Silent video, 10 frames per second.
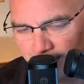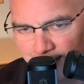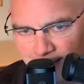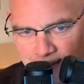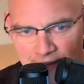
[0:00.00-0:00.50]

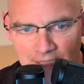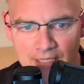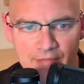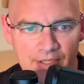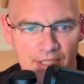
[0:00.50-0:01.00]
it
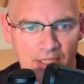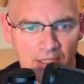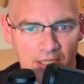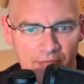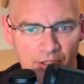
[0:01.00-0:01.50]
live than not
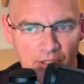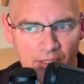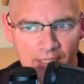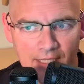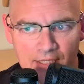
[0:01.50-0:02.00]
live at all.
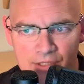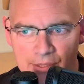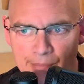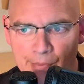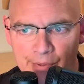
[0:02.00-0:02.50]
And at
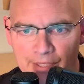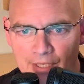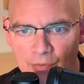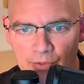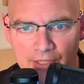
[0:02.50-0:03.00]
some point
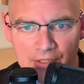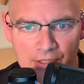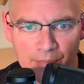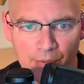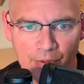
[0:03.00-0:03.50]
I will get to
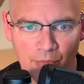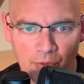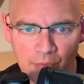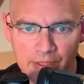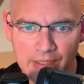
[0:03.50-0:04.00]
the point where
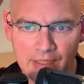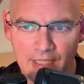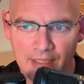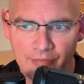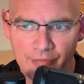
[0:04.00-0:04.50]
we
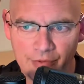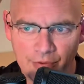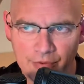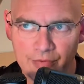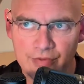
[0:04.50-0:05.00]
have the
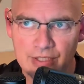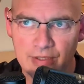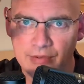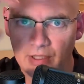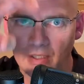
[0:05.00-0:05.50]
good
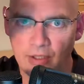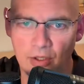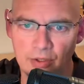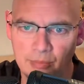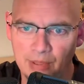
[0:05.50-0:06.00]
sound on all the